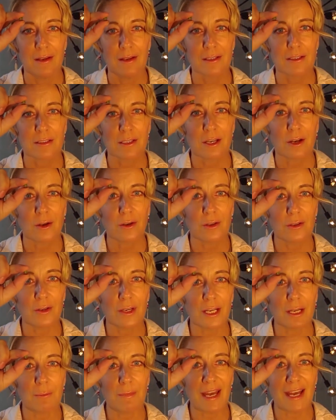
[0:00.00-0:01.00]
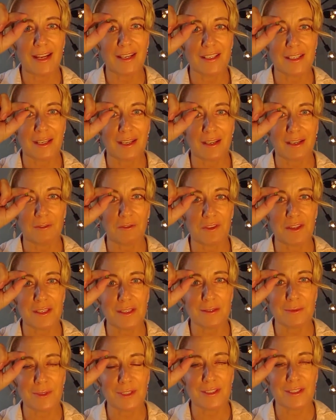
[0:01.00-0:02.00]
So you can imagine if
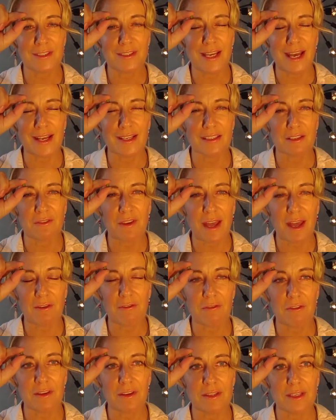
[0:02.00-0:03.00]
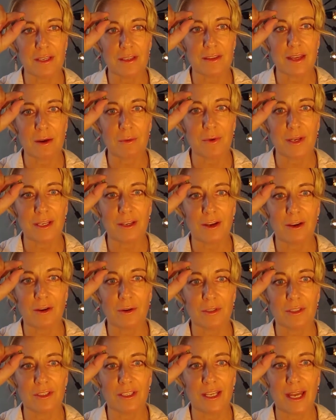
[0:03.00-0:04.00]
this was the size of everything that we
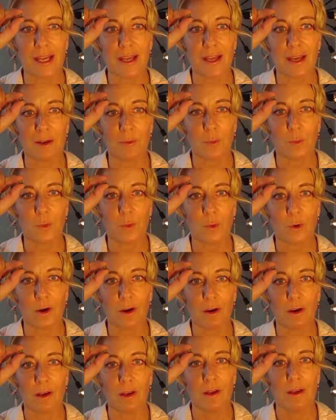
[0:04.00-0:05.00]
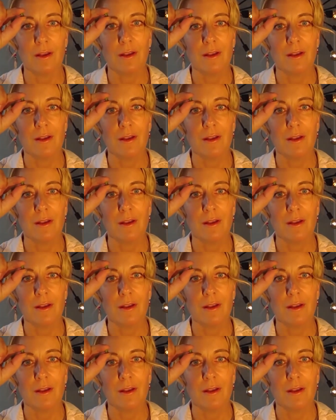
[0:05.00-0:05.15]
know today and more,